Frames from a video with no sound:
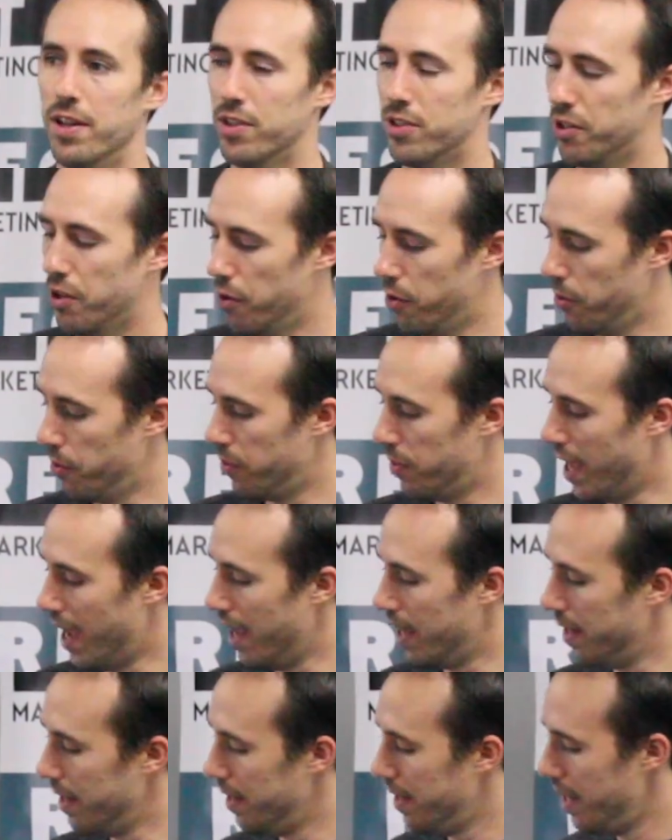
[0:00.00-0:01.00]
So
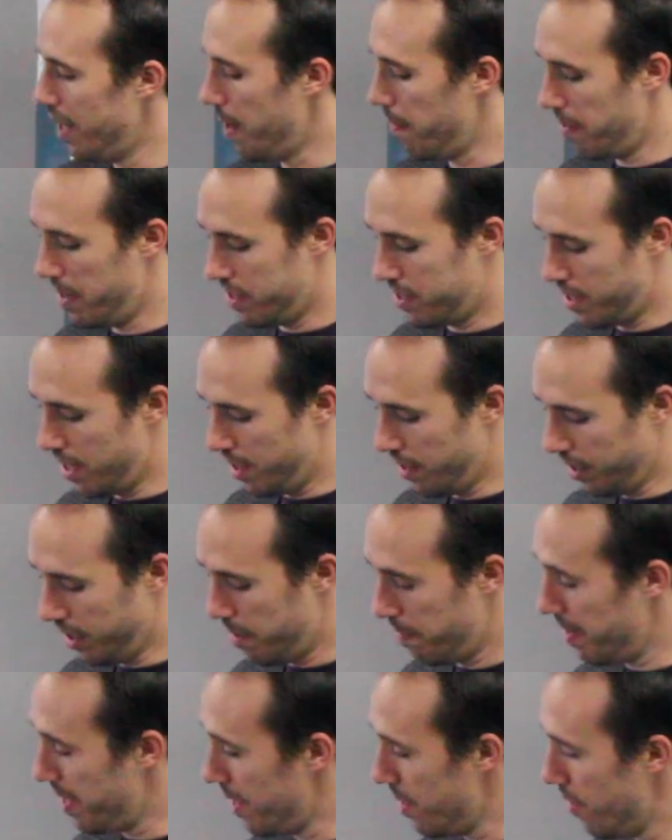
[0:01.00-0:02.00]
that image that you're going
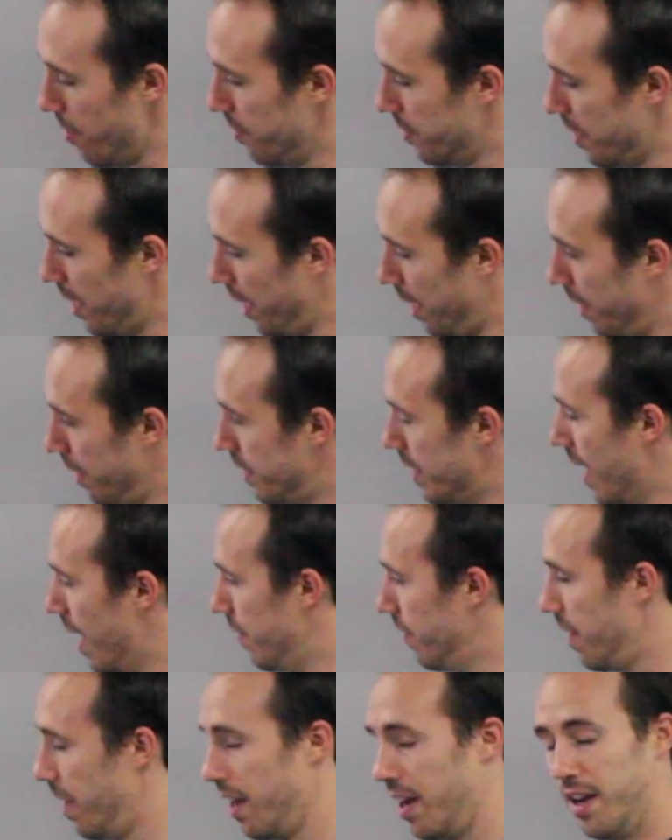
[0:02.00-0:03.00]
to be using
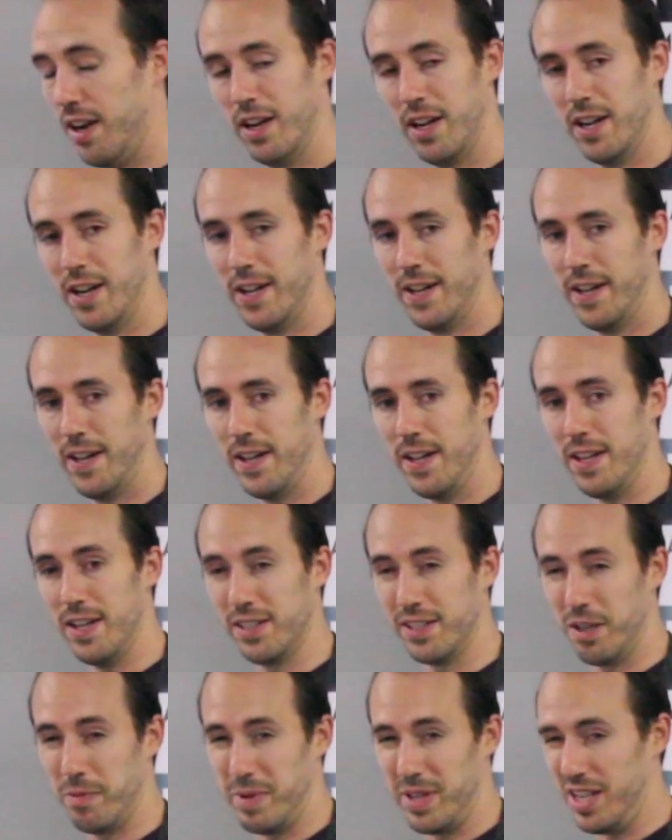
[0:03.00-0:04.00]
down there
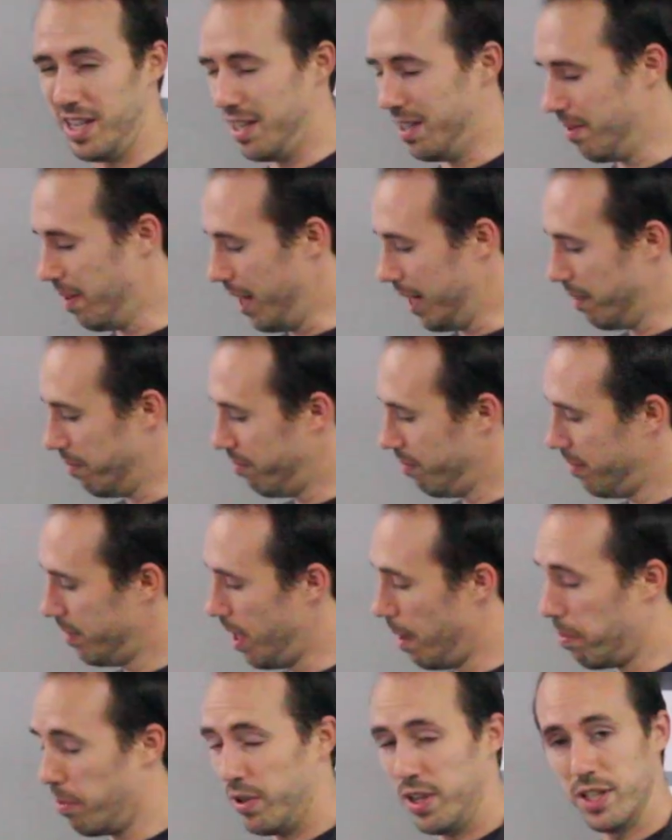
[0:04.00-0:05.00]
is going to be a
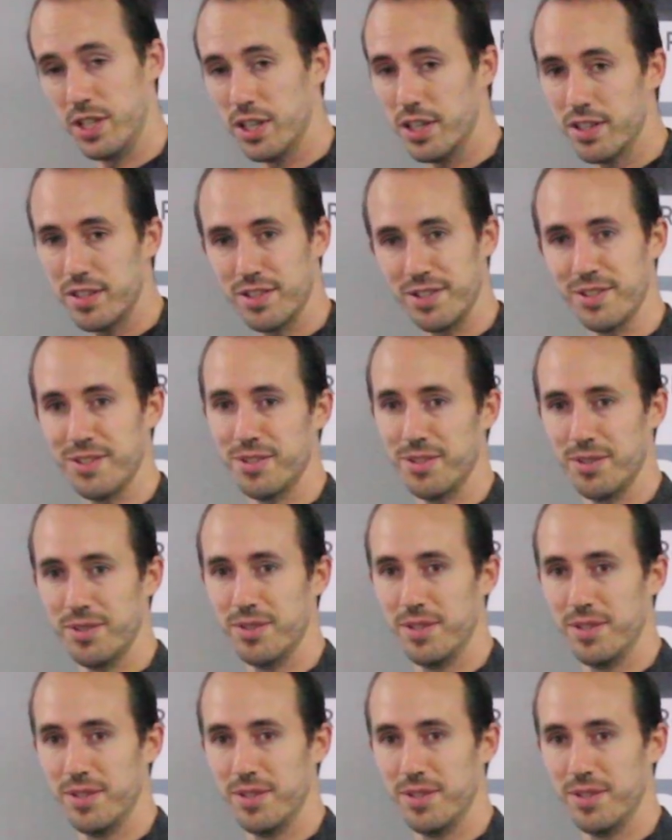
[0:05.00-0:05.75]
couple inches.